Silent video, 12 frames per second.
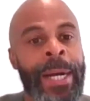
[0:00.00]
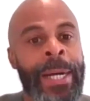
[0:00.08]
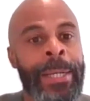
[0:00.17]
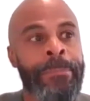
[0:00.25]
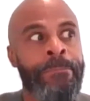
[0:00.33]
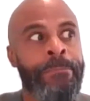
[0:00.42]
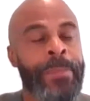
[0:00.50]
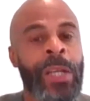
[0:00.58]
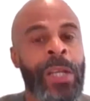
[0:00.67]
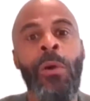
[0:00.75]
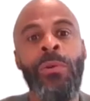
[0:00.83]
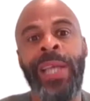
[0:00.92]
um,
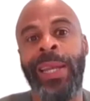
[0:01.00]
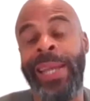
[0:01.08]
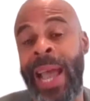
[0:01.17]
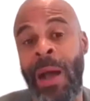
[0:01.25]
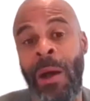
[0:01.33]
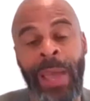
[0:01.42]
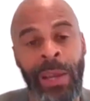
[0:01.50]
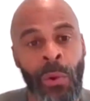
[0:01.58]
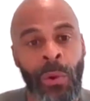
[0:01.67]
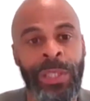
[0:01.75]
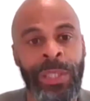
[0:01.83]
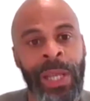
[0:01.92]
close that down, that
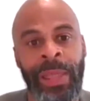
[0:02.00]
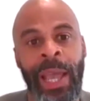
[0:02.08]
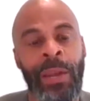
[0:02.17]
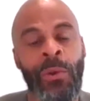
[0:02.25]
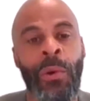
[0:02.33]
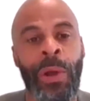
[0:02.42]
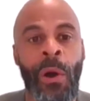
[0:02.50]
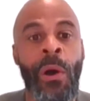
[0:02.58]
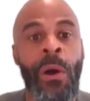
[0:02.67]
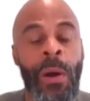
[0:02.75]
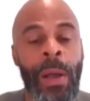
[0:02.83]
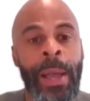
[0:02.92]
door, shut that door at
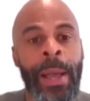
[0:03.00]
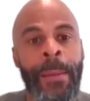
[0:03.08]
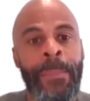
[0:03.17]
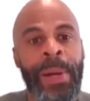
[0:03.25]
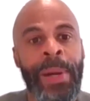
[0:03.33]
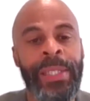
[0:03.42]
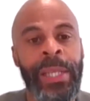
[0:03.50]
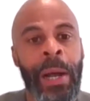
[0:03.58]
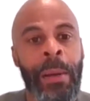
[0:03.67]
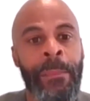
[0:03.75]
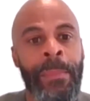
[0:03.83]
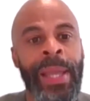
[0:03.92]
all. But
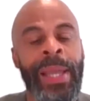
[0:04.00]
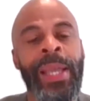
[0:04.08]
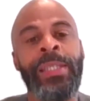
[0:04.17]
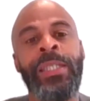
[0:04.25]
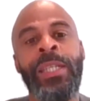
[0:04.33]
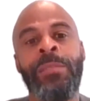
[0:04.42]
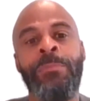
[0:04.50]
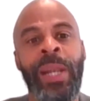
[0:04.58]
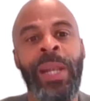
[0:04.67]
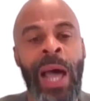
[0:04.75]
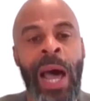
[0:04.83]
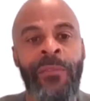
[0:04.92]
um, it's just
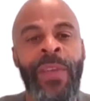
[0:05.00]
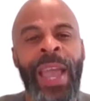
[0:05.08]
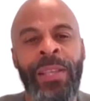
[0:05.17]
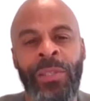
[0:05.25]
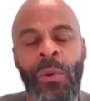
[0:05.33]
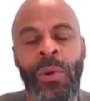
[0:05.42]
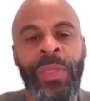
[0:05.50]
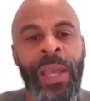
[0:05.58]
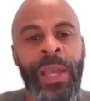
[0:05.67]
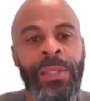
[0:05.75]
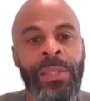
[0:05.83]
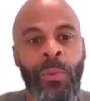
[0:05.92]
been a lot of hands-on
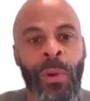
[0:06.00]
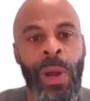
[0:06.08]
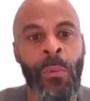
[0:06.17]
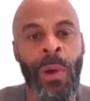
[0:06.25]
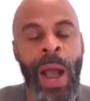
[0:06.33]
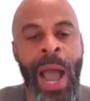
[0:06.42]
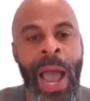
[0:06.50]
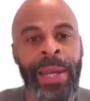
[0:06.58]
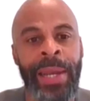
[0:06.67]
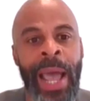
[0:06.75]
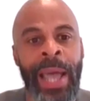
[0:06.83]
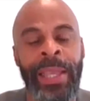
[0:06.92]
things where, where I
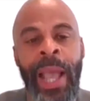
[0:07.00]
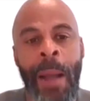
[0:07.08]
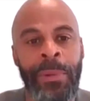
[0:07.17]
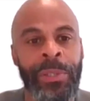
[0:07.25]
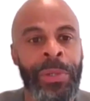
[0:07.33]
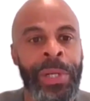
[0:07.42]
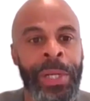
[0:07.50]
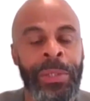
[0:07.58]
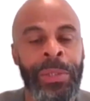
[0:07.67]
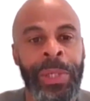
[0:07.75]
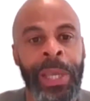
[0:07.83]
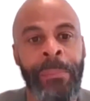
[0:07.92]
hadn't had the opportunity
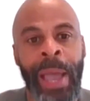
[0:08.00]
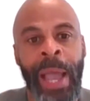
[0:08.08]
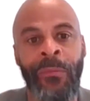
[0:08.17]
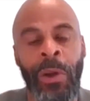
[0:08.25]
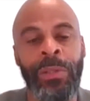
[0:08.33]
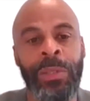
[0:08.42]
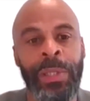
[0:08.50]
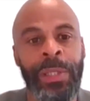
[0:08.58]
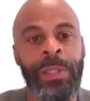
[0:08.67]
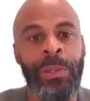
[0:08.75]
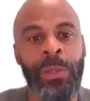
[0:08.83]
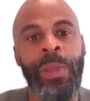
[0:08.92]
to get back virtually
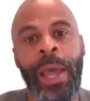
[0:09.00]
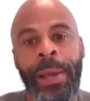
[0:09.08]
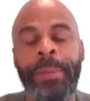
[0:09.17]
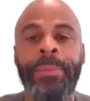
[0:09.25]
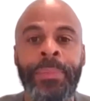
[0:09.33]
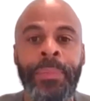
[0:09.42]
to do that.